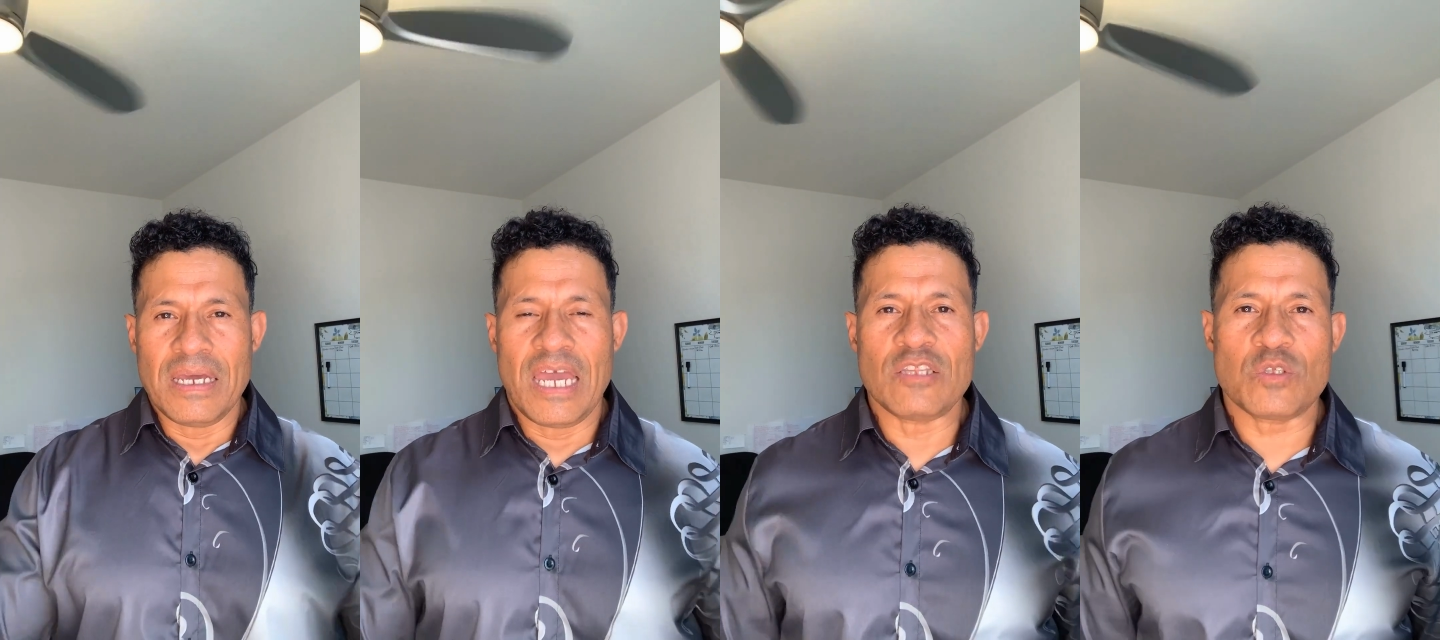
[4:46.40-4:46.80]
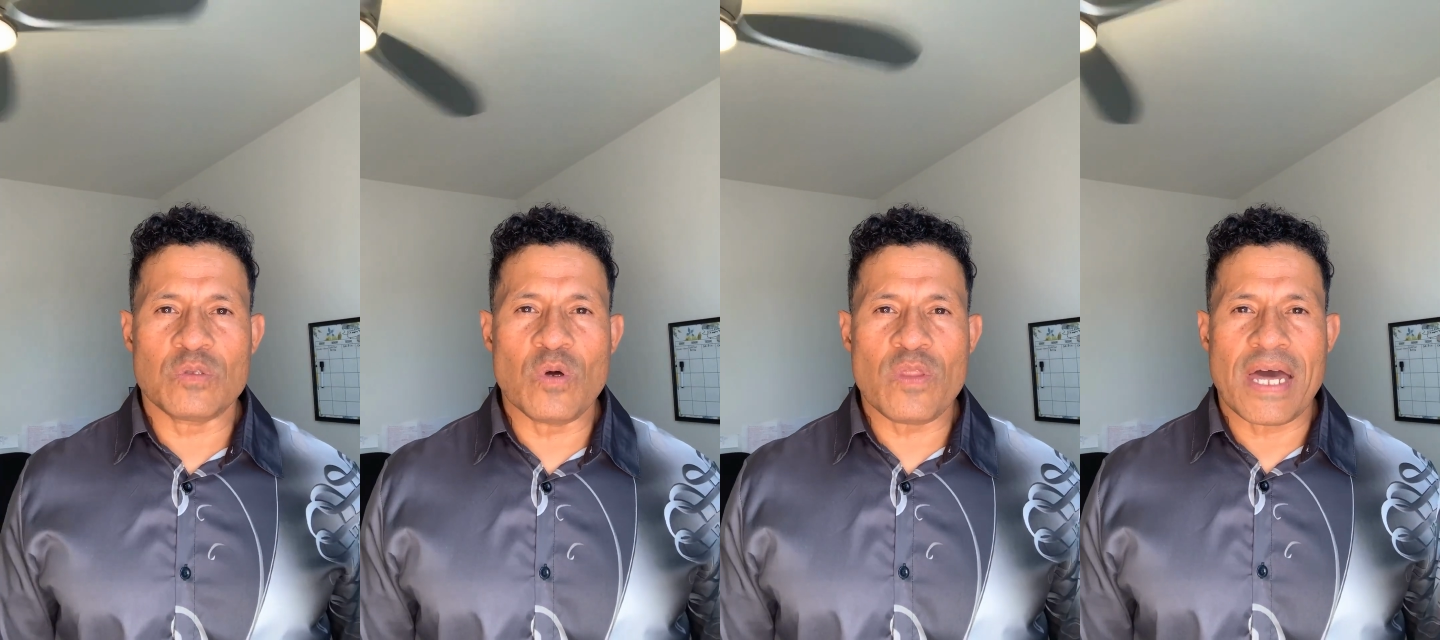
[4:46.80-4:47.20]
And to
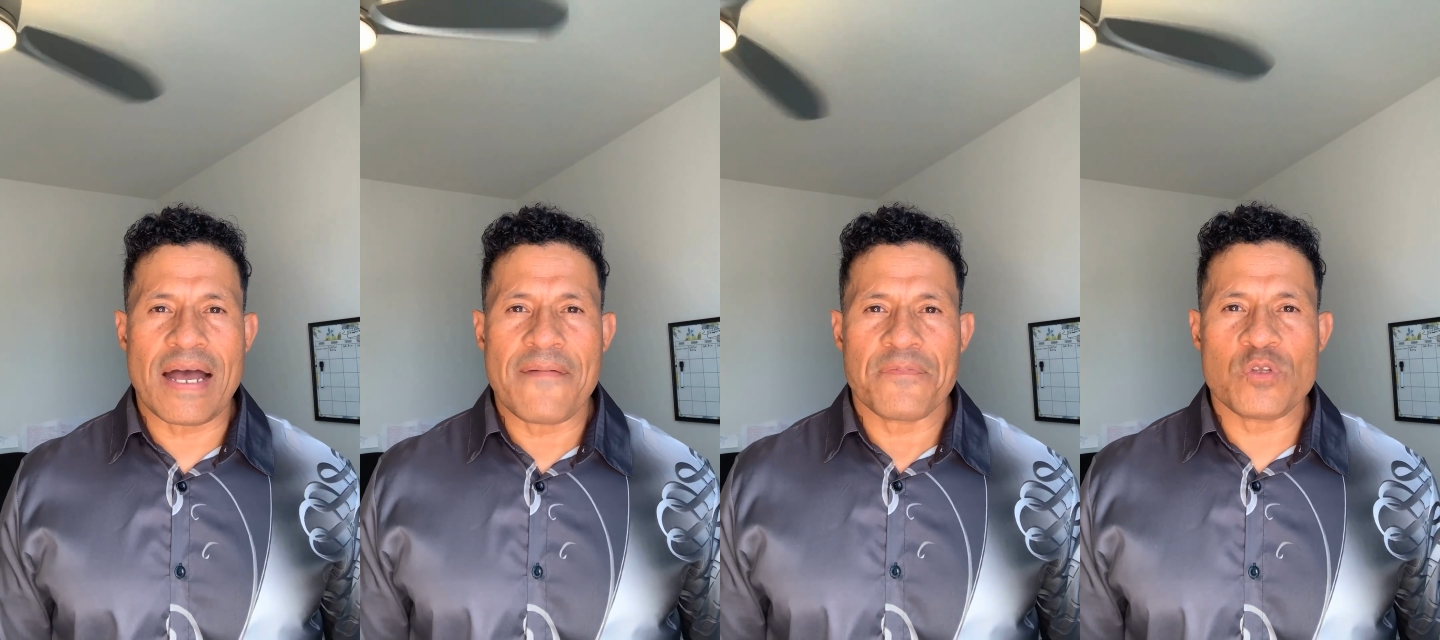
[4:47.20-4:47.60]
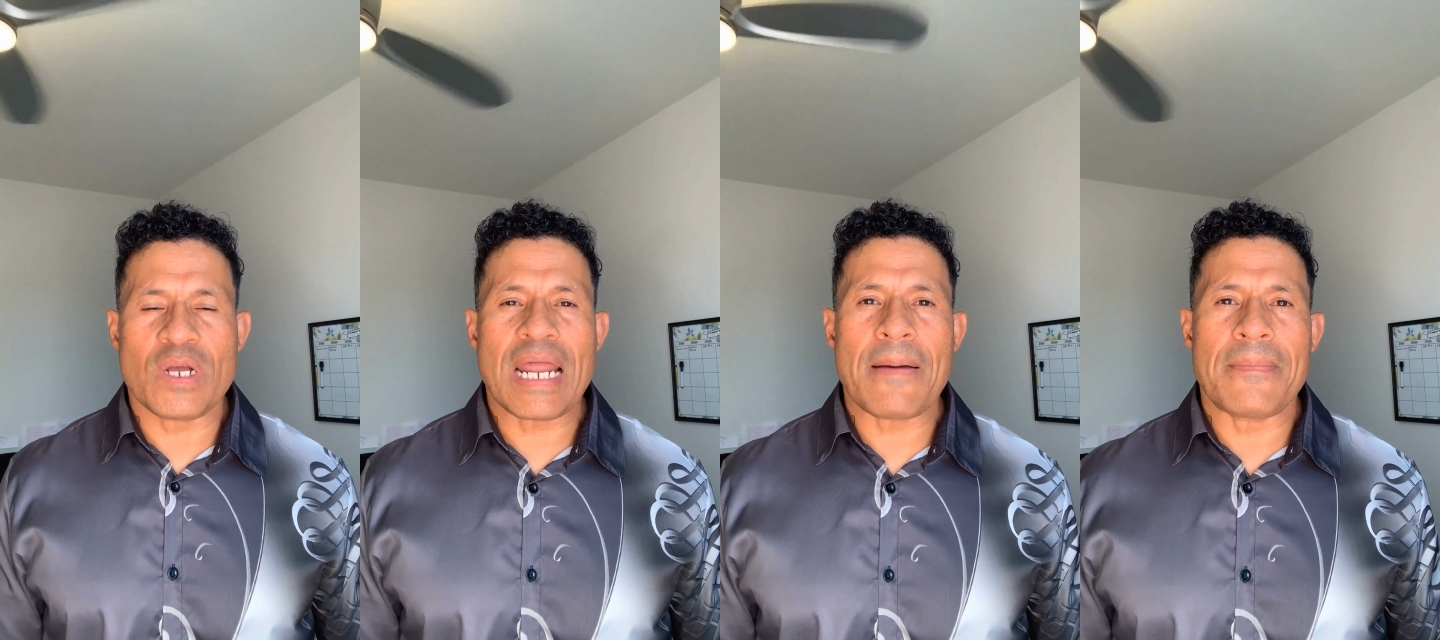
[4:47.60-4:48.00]
do that, you
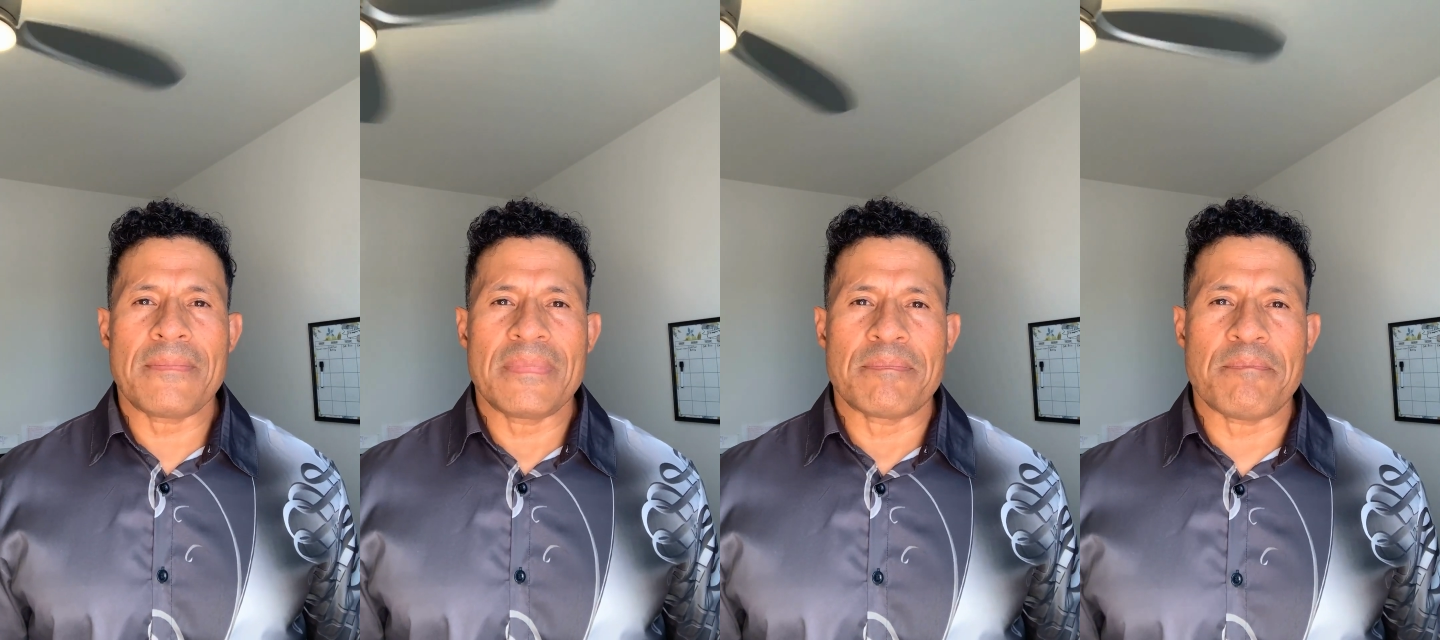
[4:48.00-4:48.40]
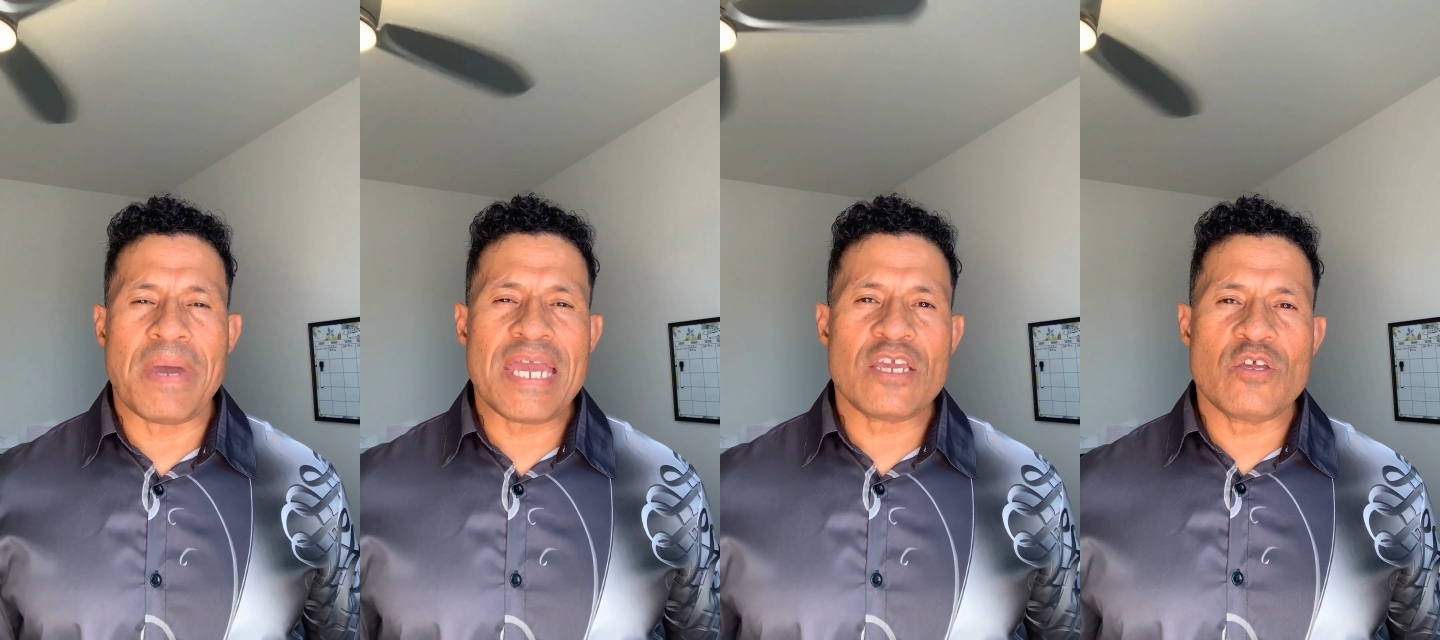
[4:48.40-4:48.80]
gotta make